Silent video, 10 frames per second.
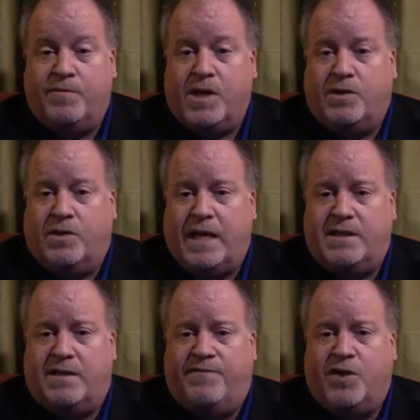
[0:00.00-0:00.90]
So that's
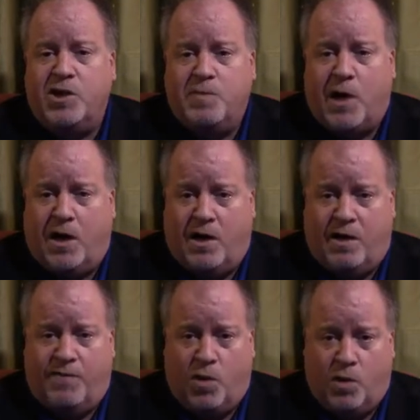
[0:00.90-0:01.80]
the first part of
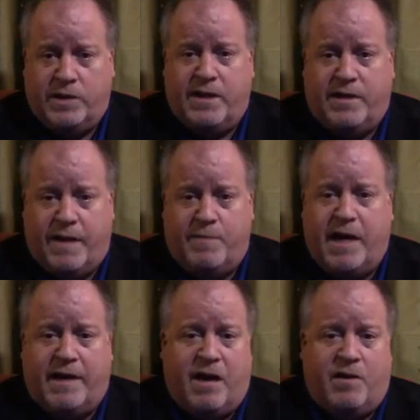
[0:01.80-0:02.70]
holding them
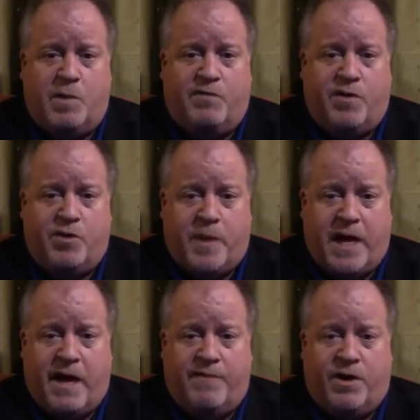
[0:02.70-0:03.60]
accountable for their
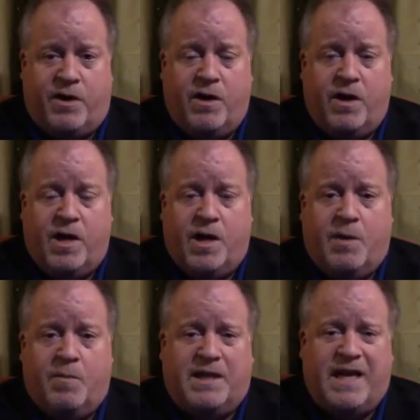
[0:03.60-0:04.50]
behavior,
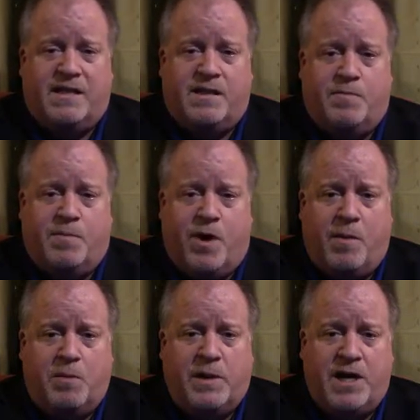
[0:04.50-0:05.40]
but that's
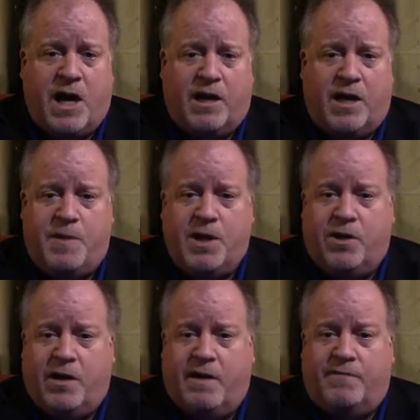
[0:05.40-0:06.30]
probably not going to be good
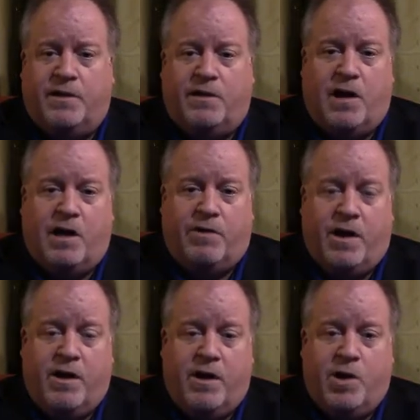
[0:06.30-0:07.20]
enough in the long run.
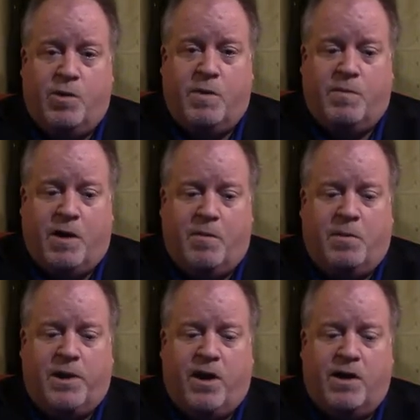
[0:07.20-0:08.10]
We
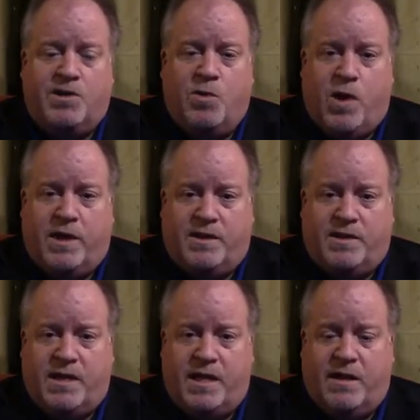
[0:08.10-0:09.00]
probably also want to
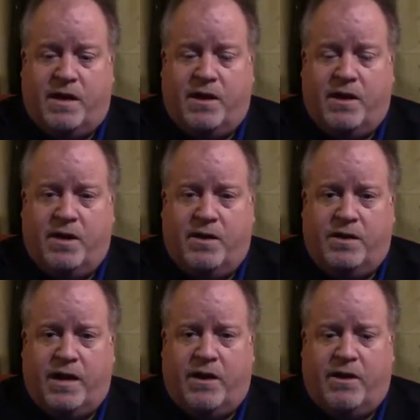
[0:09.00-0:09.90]
see
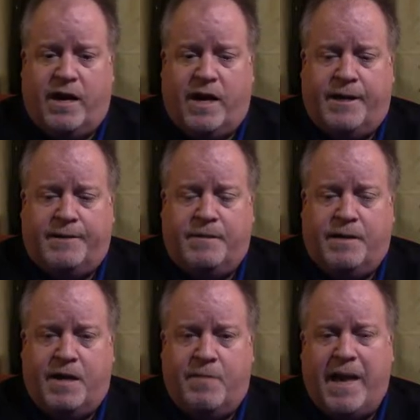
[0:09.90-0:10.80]

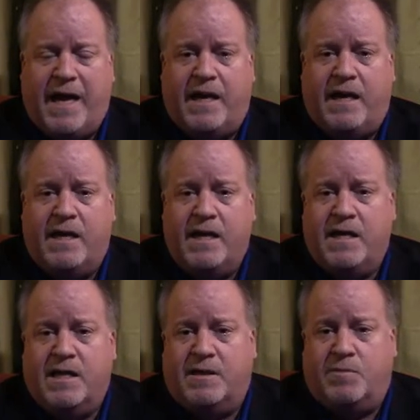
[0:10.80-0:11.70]
them making
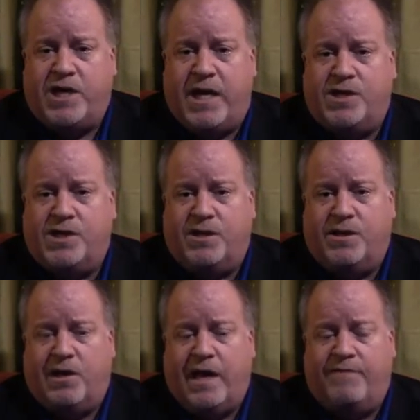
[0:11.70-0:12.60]
some changes in their
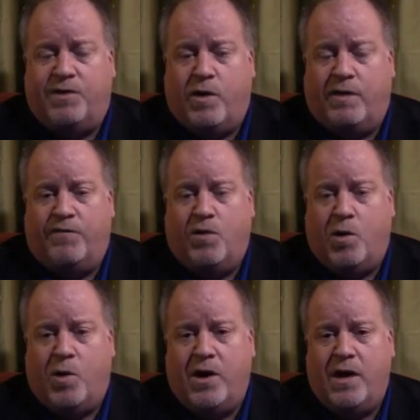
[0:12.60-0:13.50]
life going
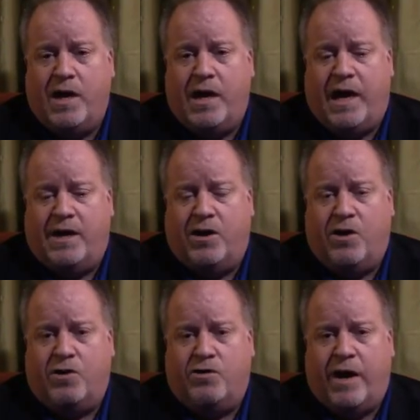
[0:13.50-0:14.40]
forward,
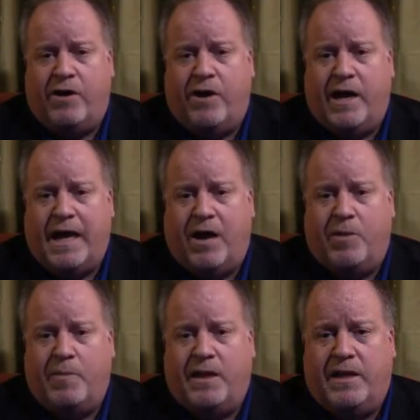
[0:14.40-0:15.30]
and greater
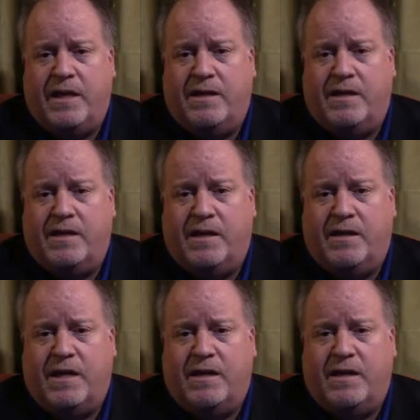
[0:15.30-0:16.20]
accountability
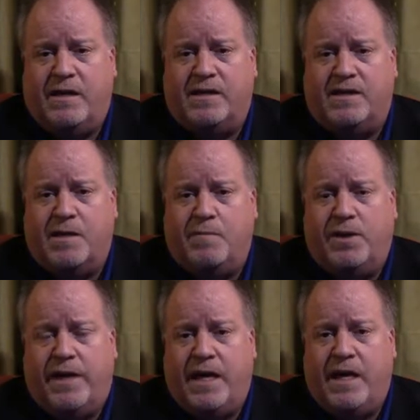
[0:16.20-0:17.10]
than
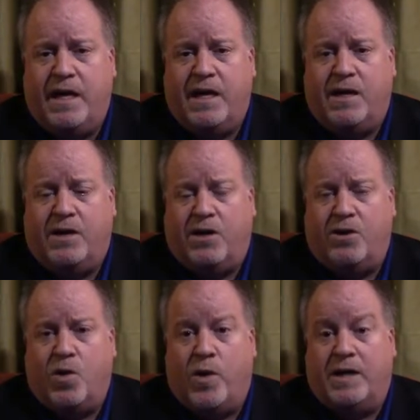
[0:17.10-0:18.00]
simply
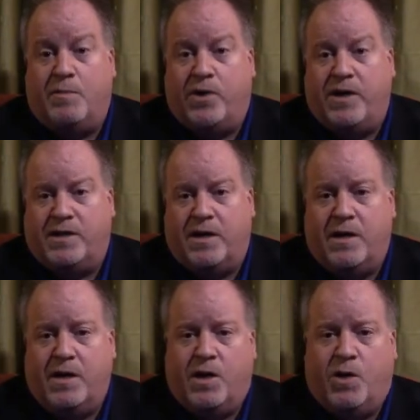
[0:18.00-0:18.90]
going to prison.
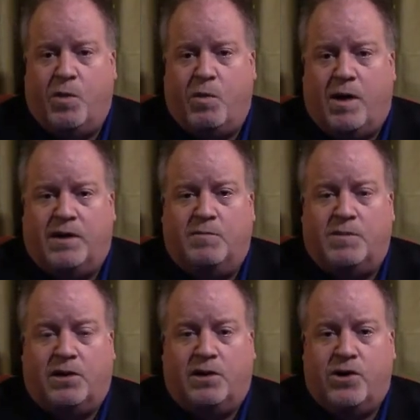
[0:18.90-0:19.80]
We want them to
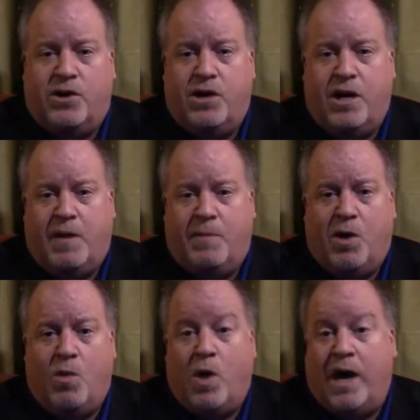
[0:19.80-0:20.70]
learn about
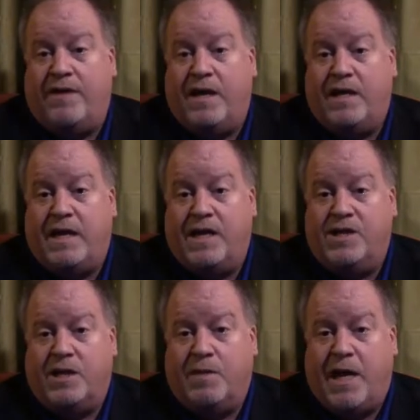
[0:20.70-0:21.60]
why they engage
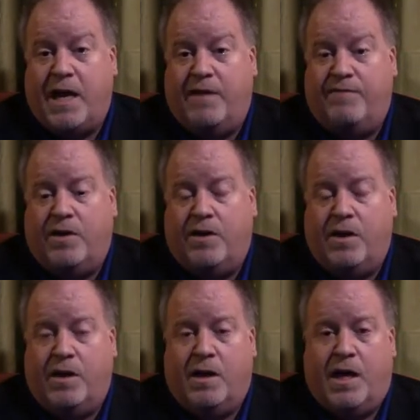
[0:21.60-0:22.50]
in the behavior,
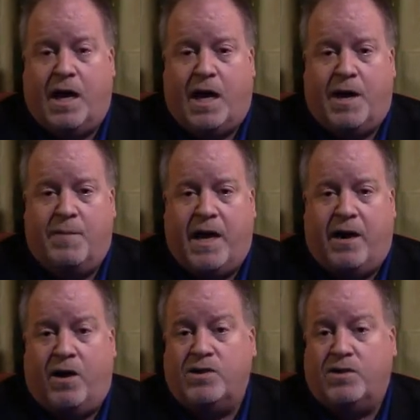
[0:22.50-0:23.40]
and
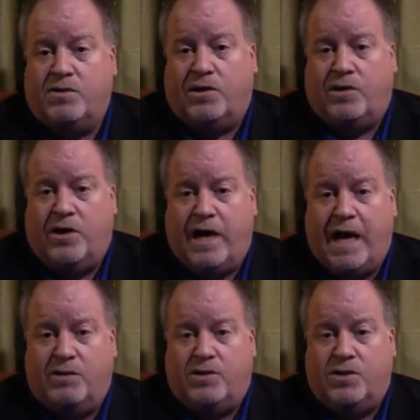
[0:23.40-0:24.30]
also to learn how
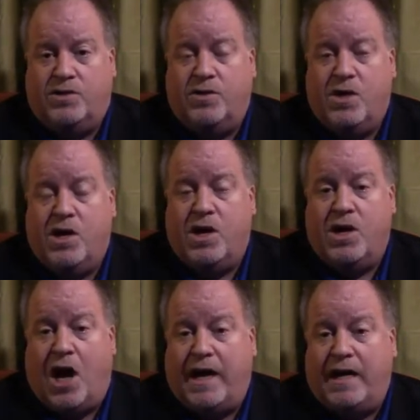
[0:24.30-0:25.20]
to
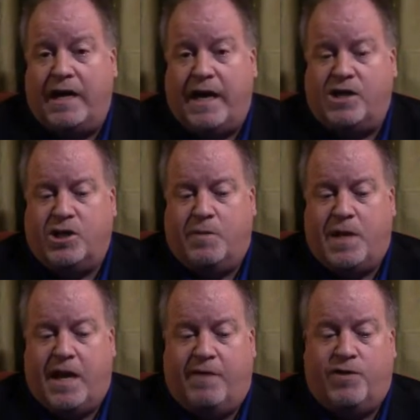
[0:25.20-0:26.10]
not engage in the
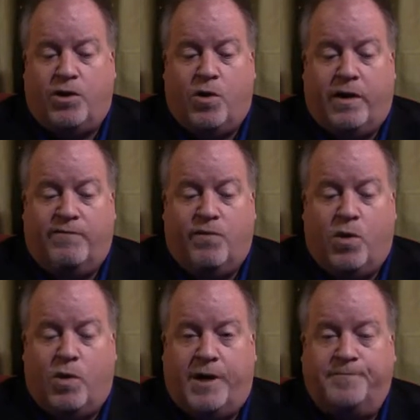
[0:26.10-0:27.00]
behavior going forward.